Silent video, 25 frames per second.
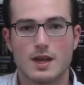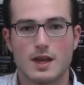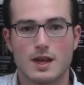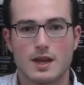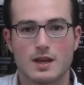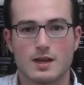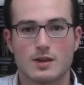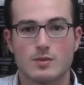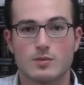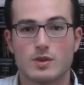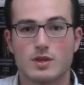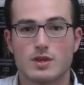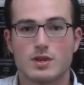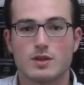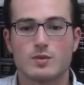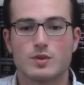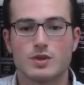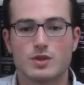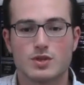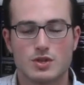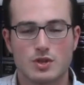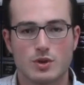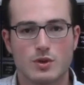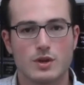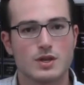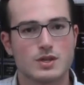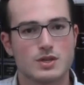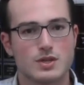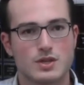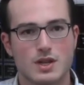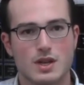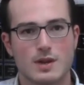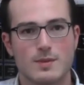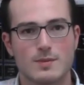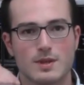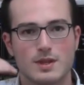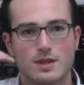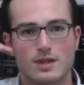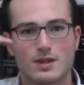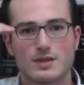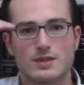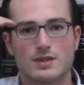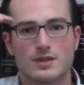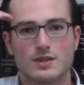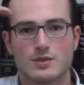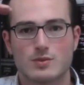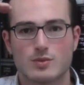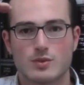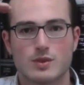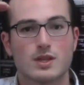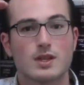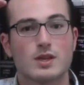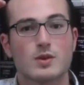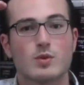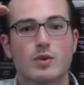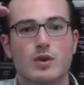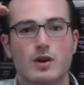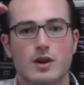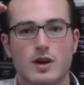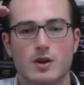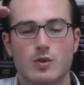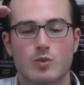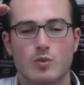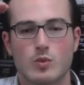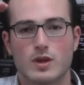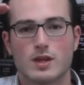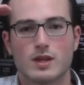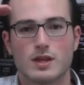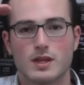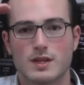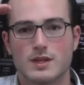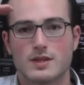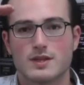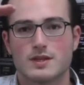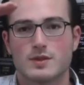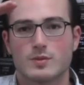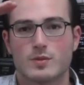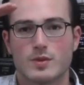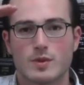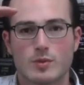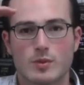and we show Hashem that this is really where our will is, and